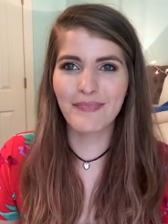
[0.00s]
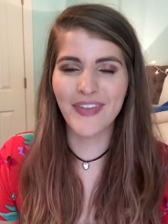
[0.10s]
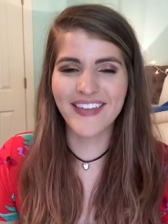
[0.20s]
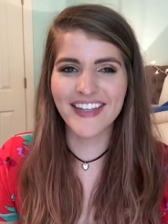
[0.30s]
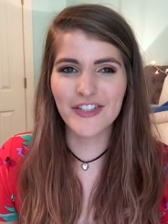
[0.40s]

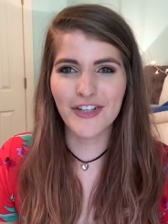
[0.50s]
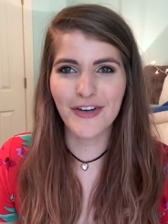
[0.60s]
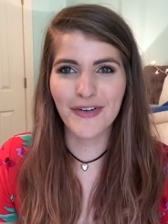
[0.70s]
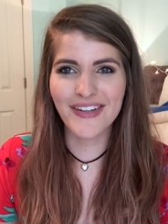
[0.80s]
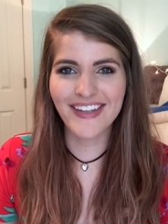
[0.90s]
Then they
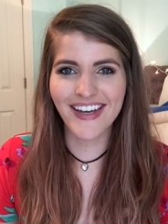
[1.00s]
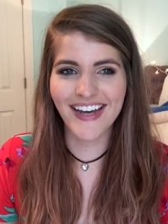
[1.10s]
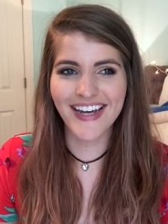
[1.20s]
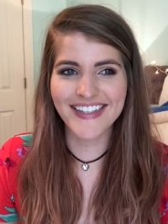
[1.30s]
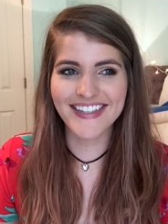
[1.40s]
show the
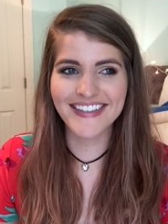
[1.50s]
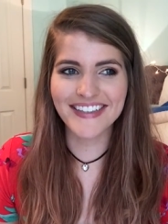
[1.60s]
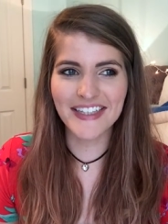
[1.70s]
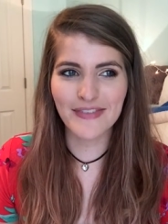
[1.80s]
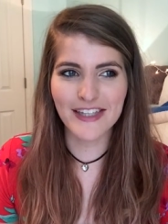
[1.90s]
guys
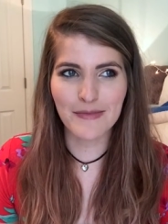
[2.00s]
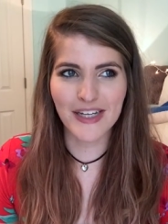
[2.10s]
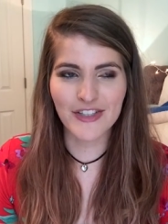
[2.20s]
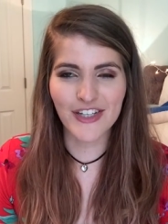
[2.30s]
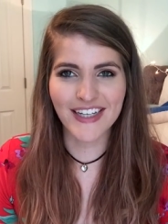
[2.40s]
leaving the
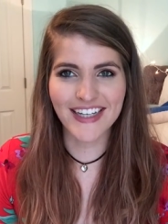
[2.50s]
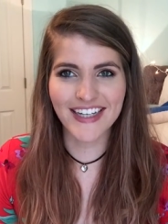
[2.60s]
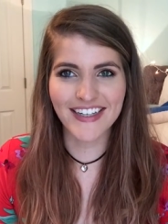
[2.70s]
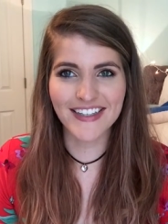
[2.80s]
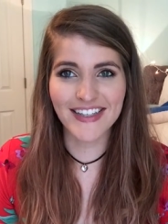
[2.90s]
mansion,
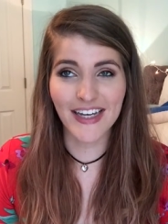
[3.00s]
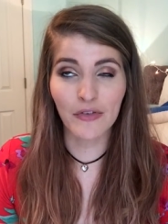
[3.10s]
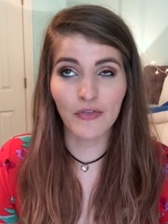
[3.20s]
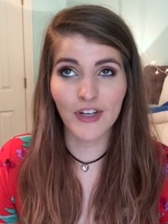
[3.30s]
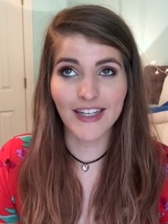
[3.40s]
and it is like
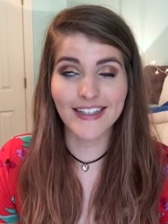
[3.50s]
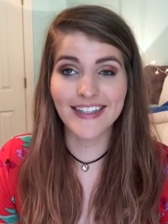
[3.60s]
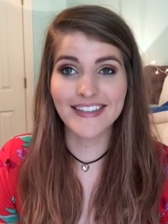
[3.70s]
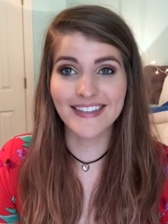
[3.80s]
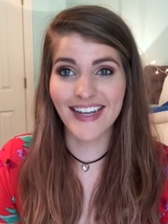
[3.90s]
freaking
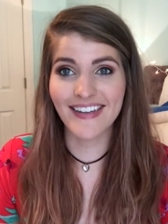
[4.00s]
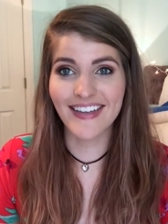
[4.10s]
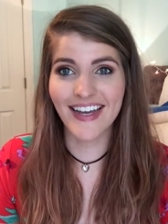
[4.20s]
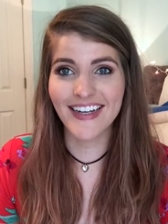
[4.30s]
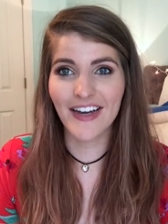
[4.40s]

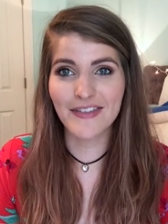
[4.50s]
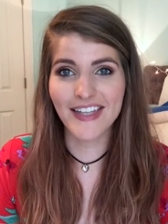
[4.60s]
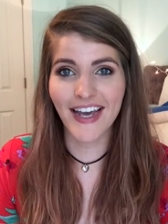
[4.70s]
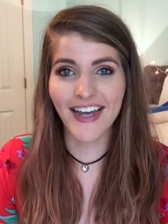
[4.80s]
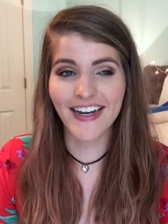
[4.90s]
daylight
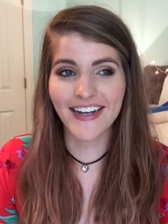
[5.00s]
outside,